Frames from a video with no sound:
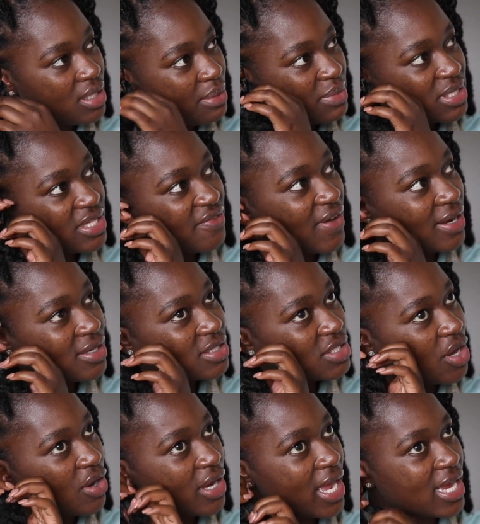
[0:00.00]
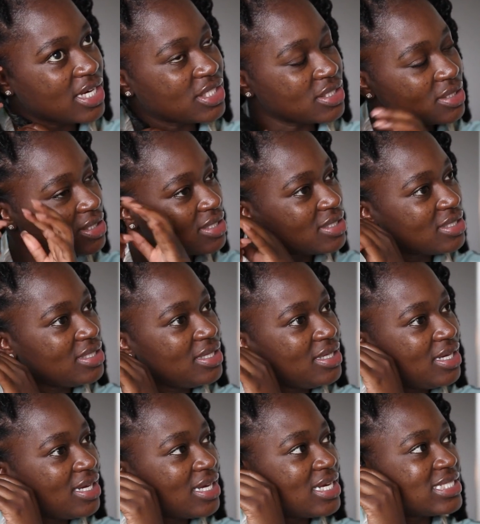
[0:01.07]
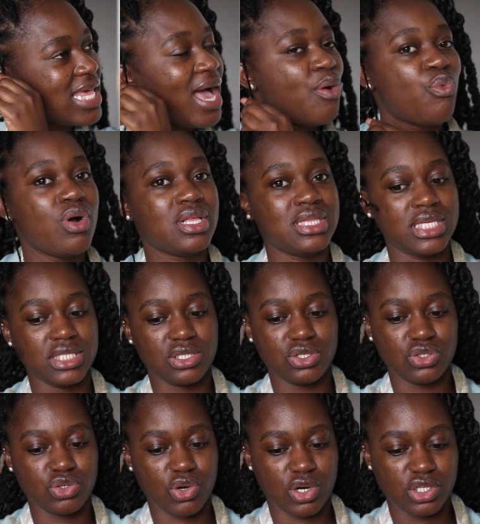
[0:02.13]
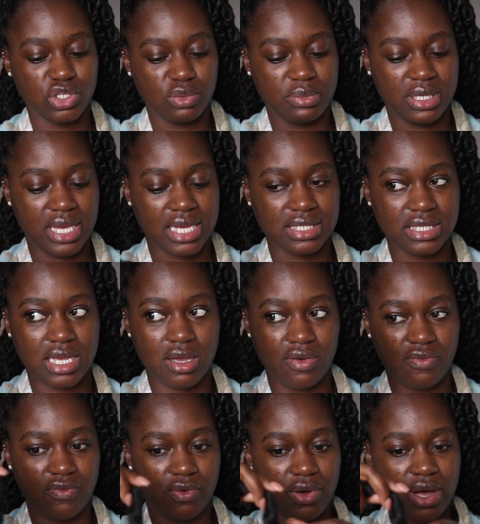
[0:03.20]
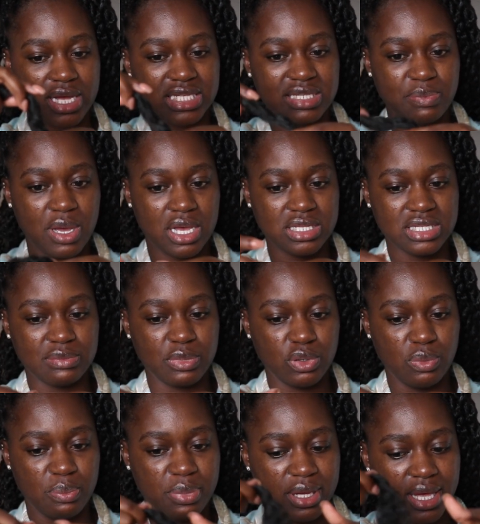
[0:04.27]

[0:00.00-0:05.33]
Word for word: Let me see if I could talk actually because I want this tutorial to be as helpful as possible.